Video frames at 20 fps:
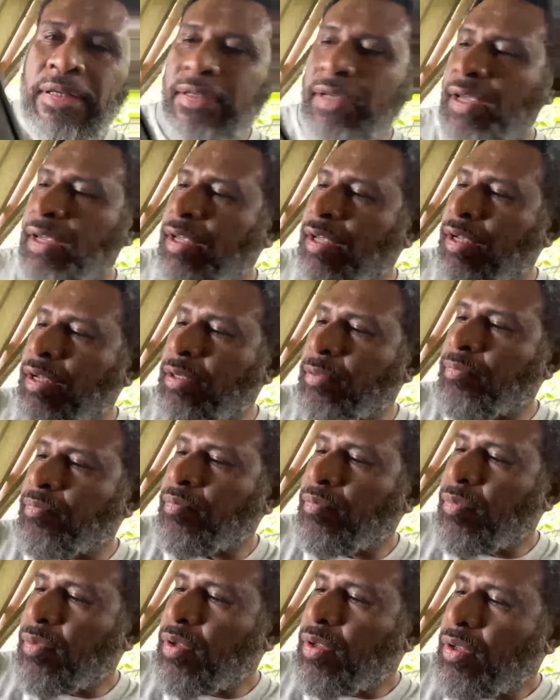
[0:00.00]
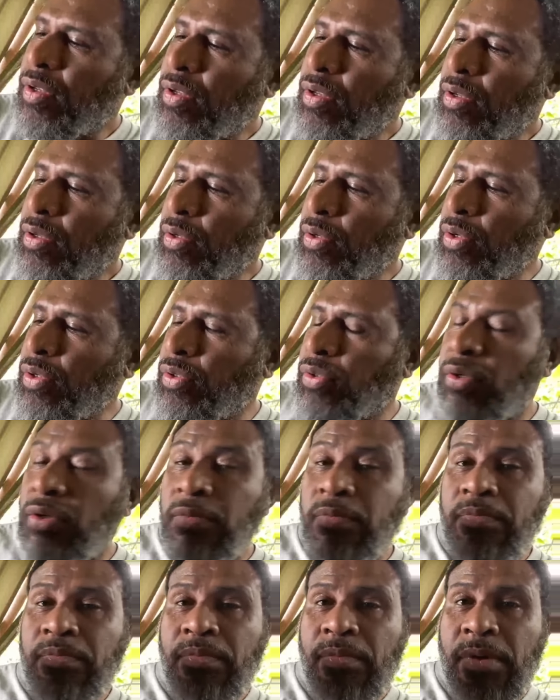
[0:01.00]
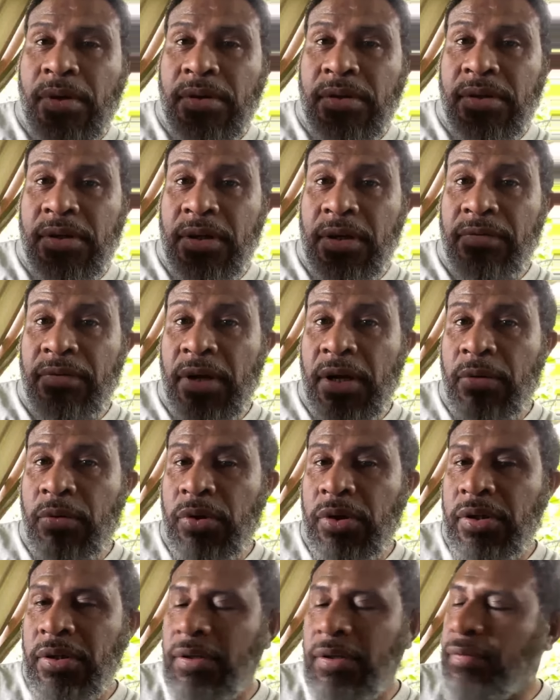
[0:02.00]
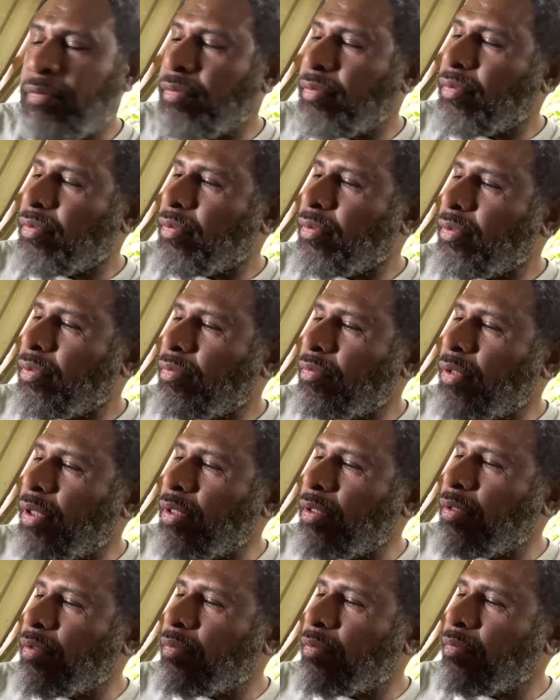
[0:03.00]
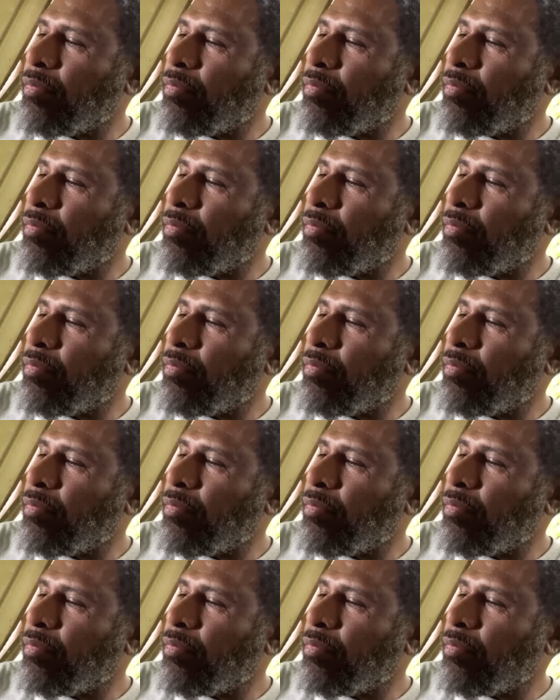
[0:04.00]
Right? It's a YouTube Silver Award, right?